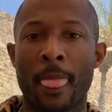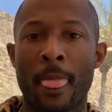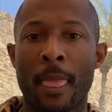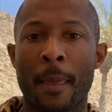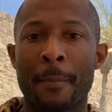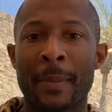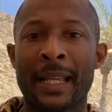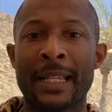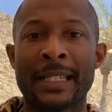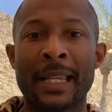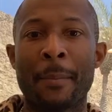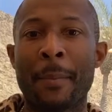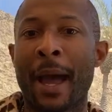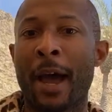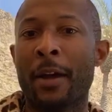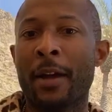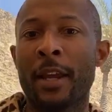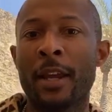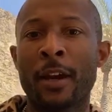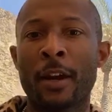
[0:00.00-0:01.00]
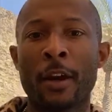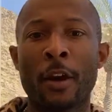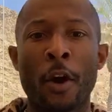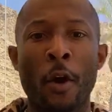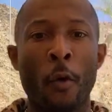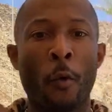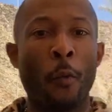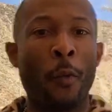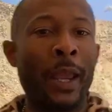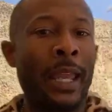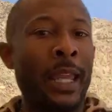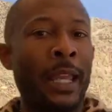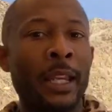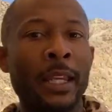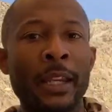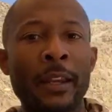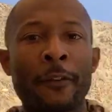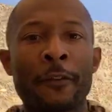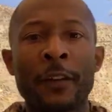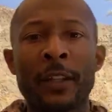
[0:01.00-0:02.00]
Because I'm out here
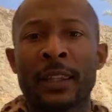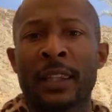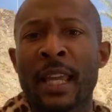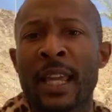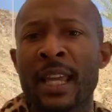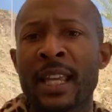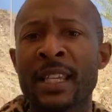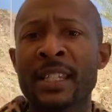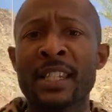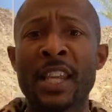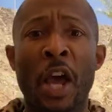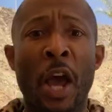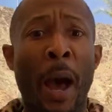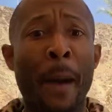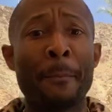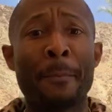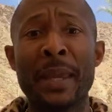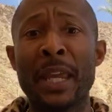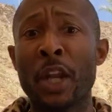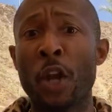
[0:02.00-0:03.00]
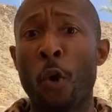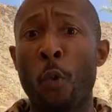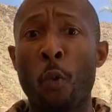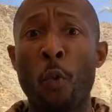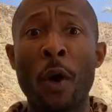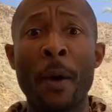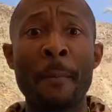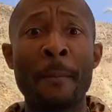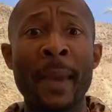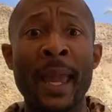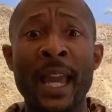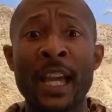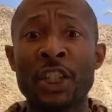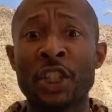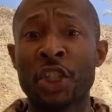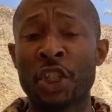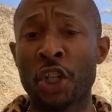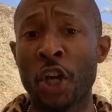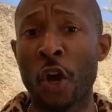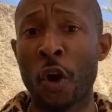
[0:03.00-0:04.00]
winging different things. I'm being a one-man
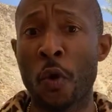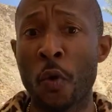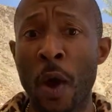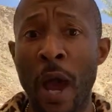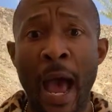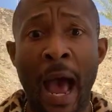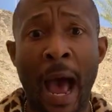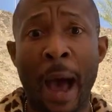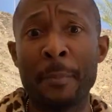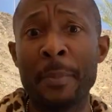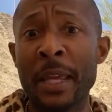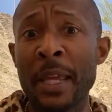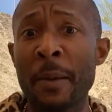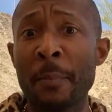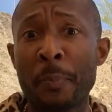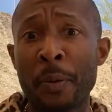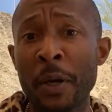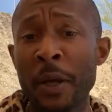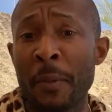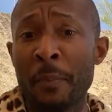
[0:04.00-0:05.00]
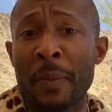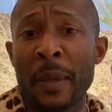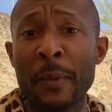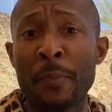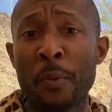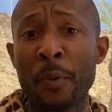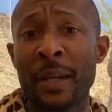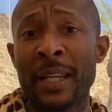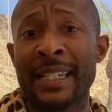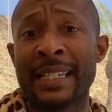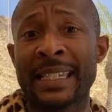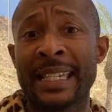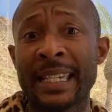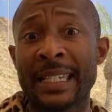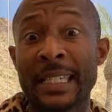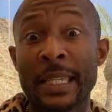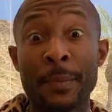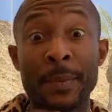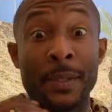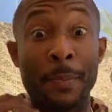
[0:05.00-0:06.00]
show. I'm inputting people into
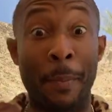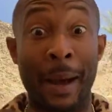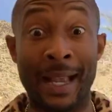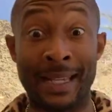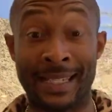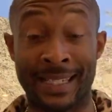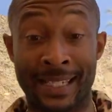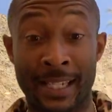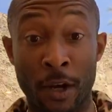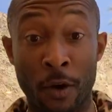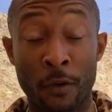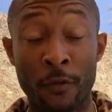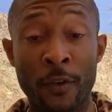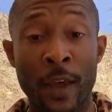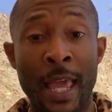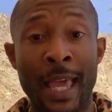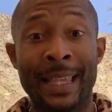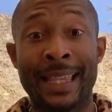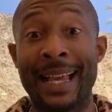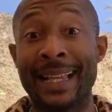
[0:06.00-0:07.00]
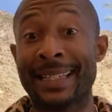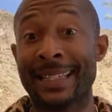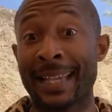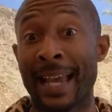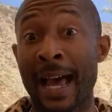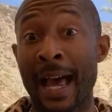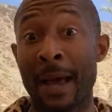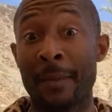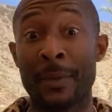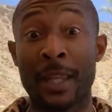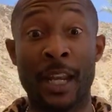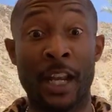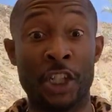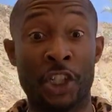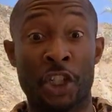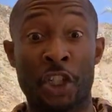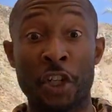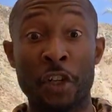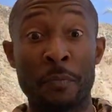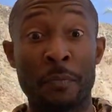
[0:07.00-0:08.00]
systems myself. That's time that I
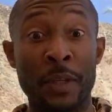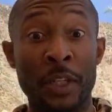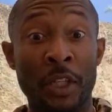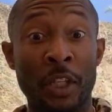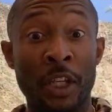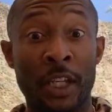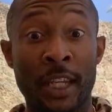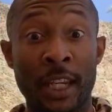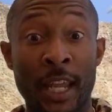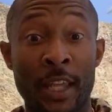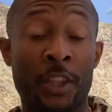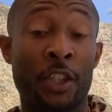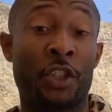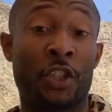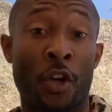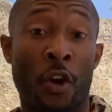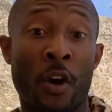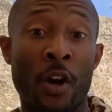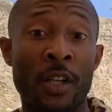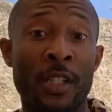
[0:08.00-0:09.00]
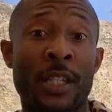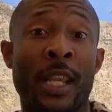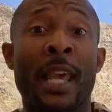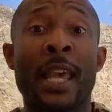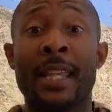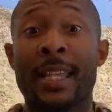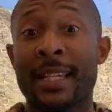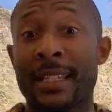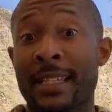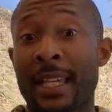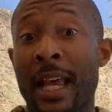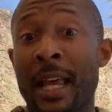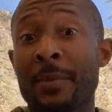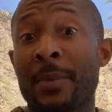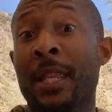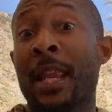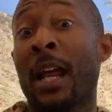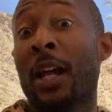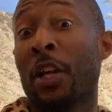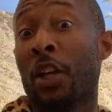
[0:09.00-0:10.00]
should be looking at the charts. That's
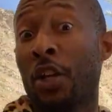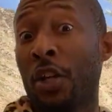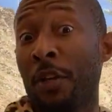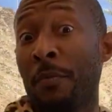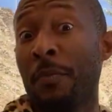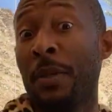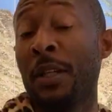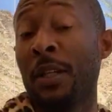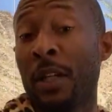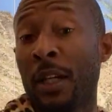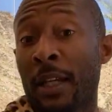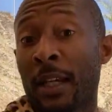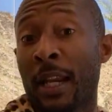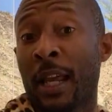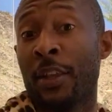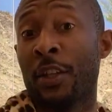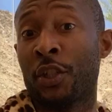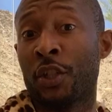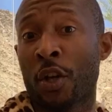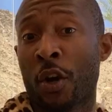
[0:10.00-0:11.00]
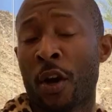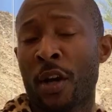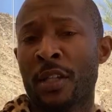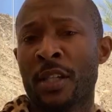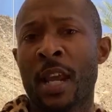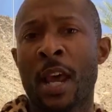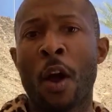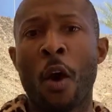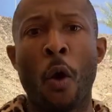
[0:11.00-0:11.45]
times that I could be looking at the charts.